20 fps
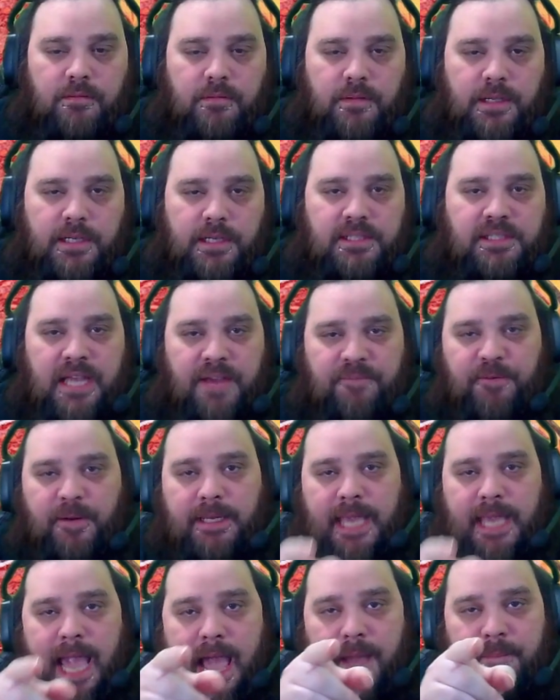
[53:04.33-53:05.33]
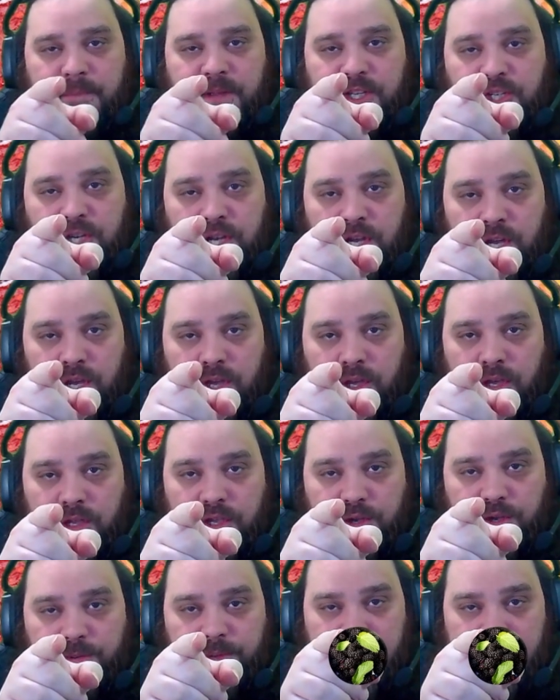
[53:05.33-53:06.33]
Except for cabbage.
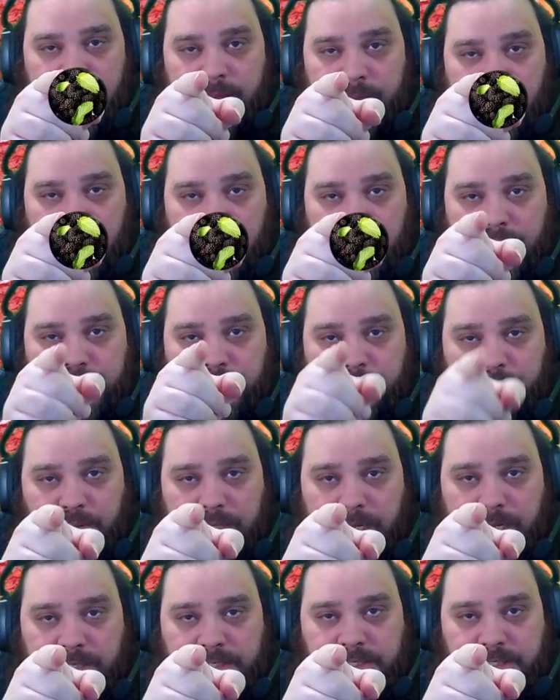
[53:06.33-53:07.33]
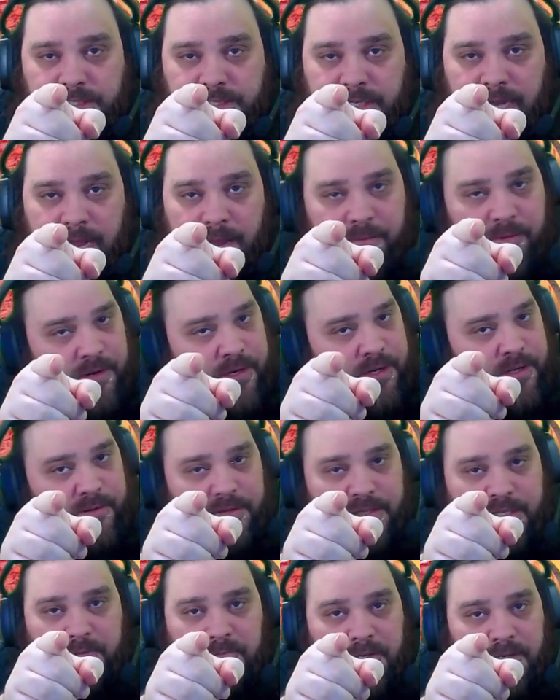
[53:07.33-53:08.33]
You damn Asian places, and I'm going to
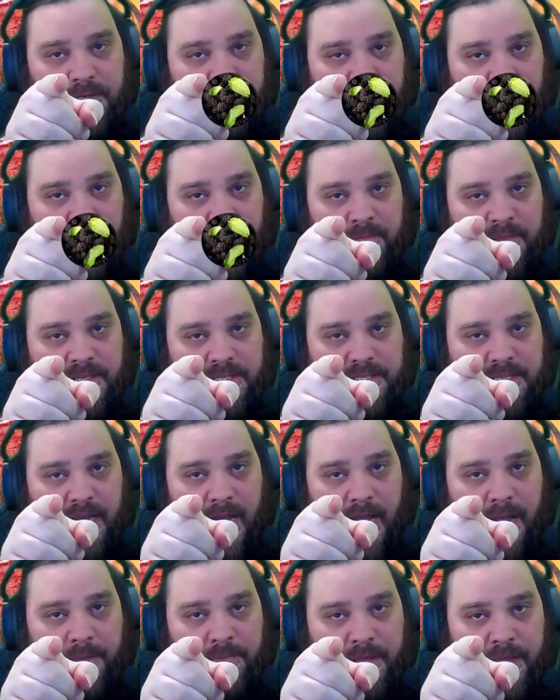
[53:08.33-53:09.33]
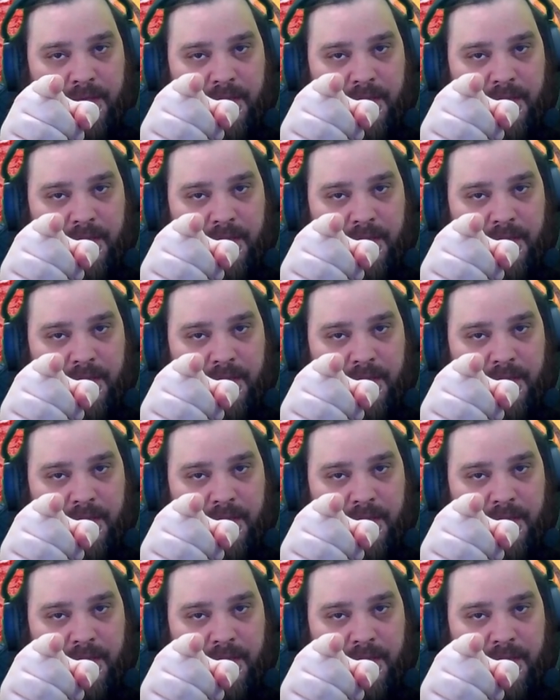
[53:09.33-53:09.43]
use the word this time.